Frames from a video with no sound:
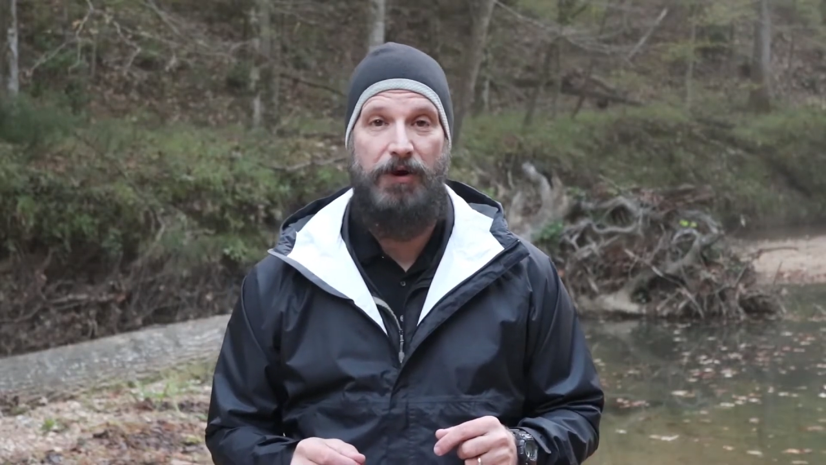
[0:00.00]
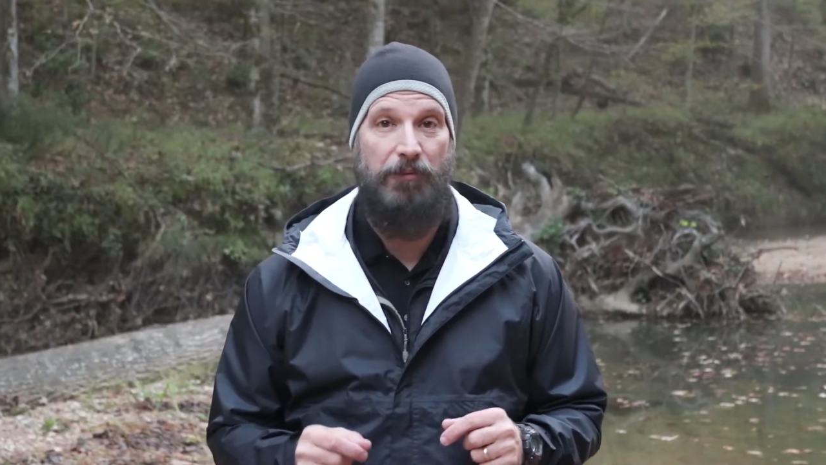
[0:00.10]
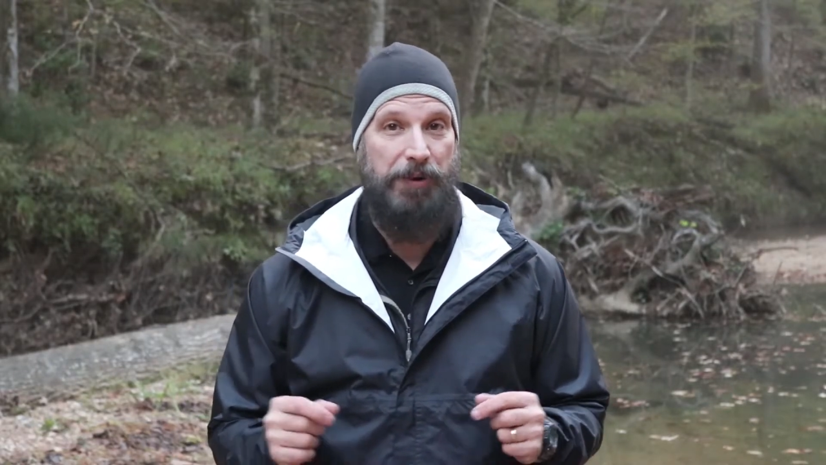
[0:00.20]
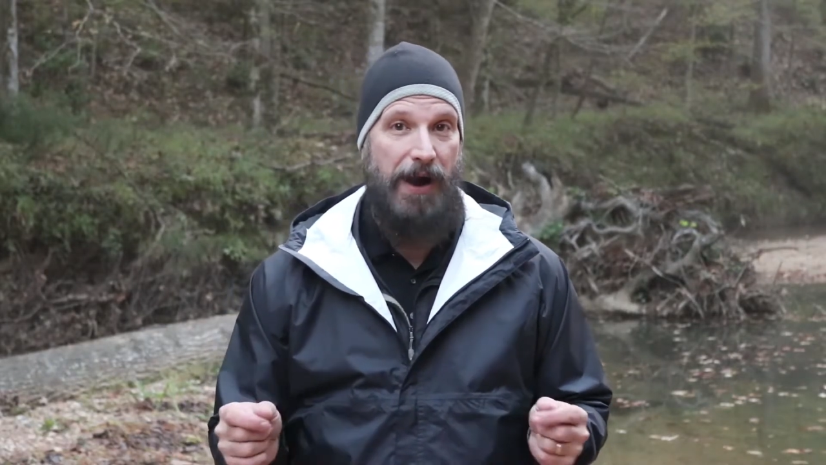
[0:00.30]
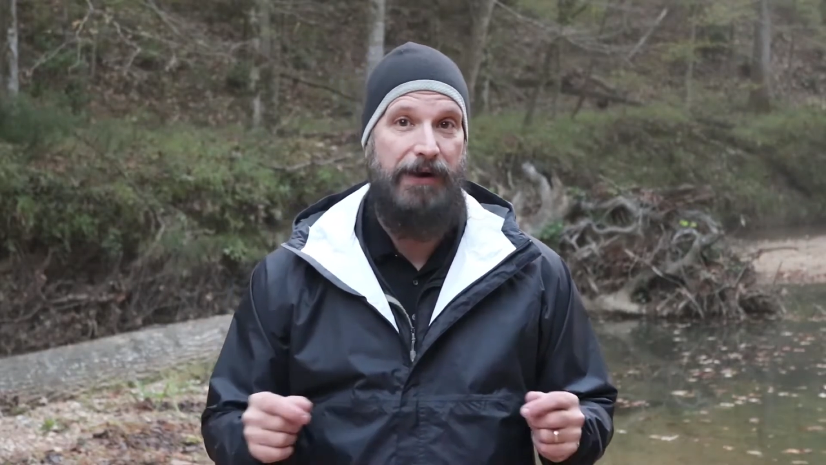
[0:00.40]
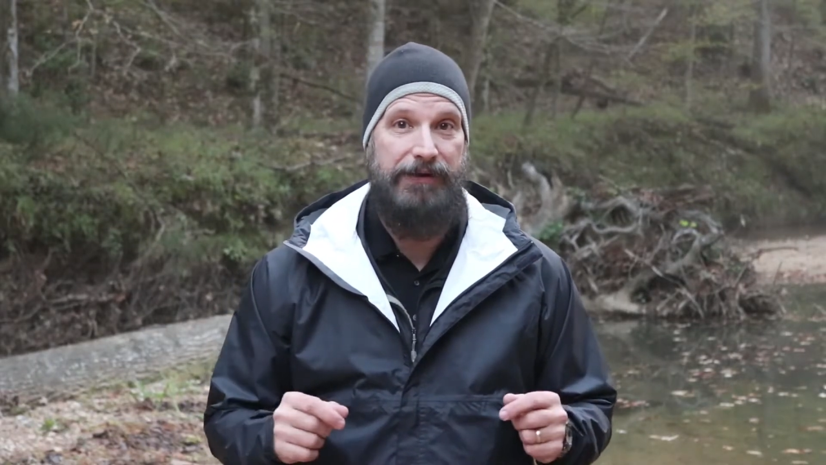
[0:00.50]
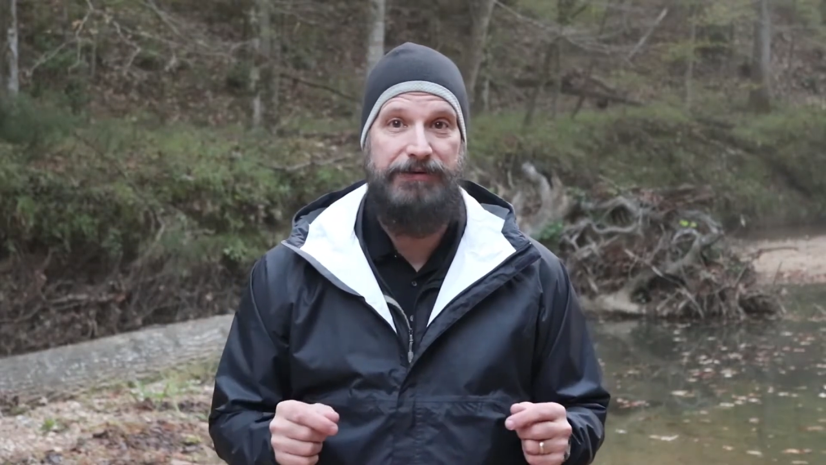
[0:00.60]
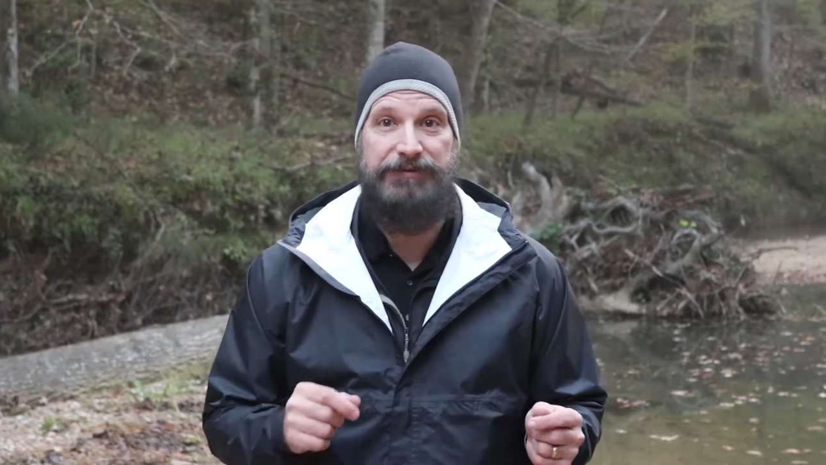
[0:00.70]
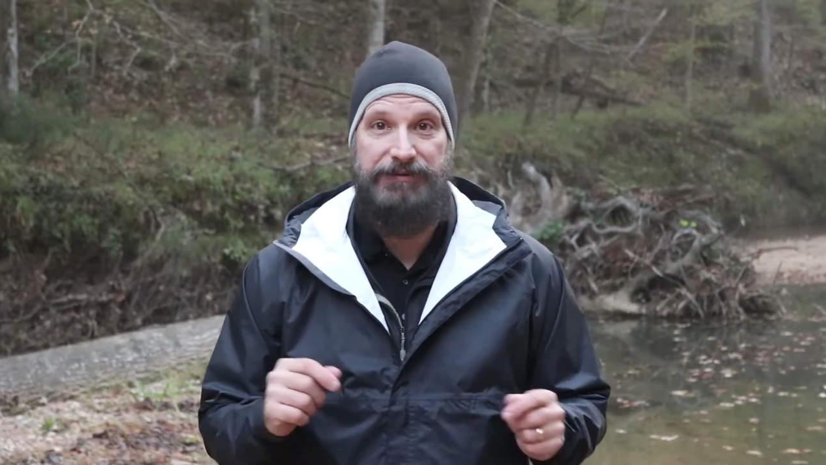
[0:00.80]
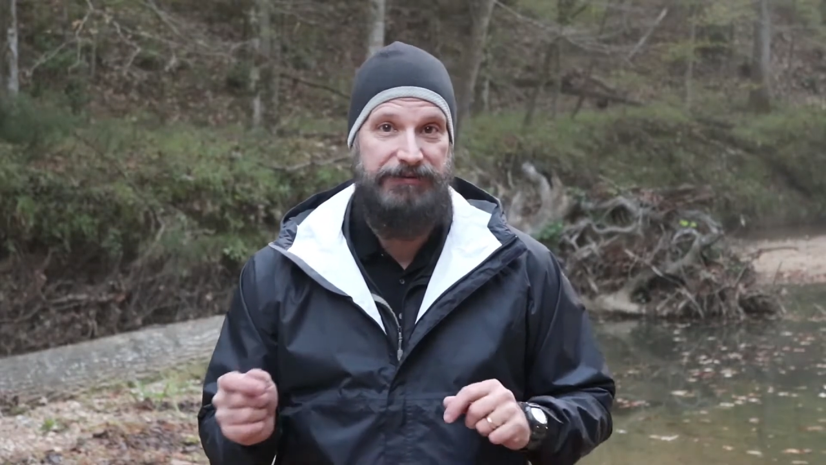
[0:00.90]
on
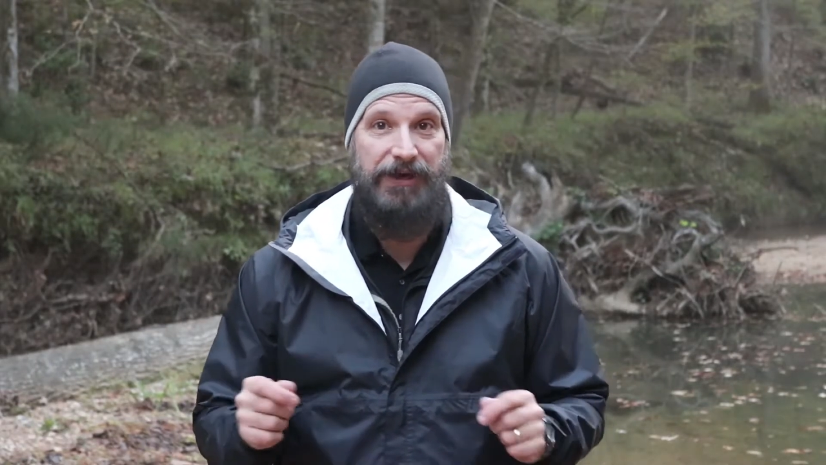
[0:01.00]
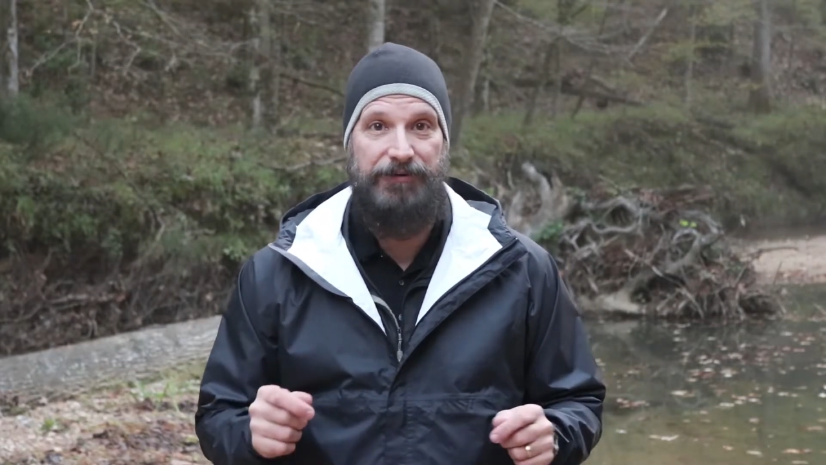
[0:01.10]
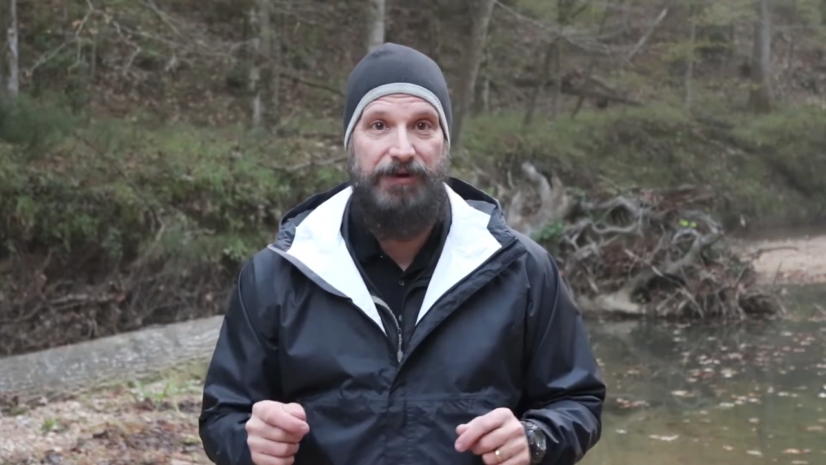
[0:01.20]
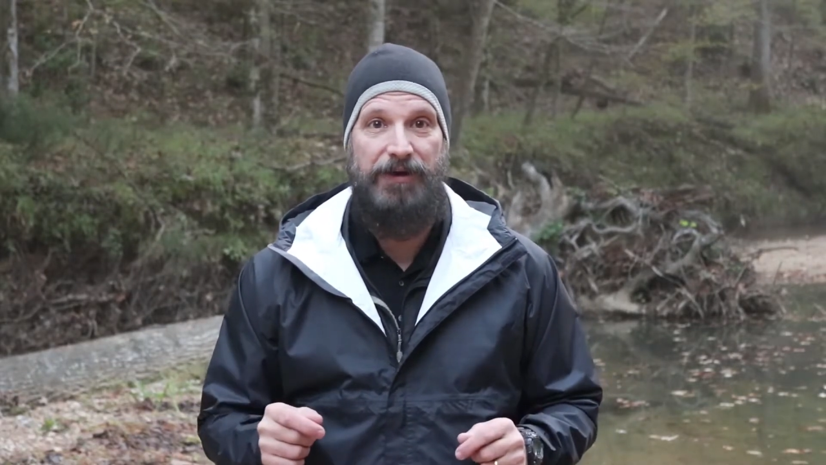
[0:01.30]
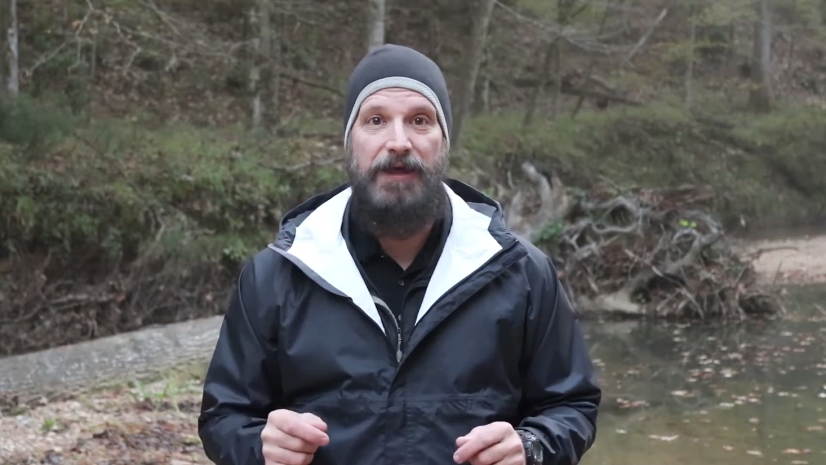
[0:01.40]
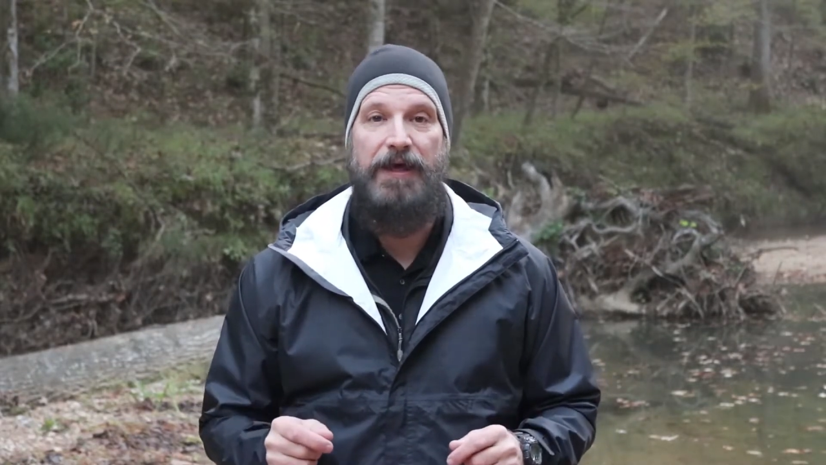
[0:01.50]
pockets, etc.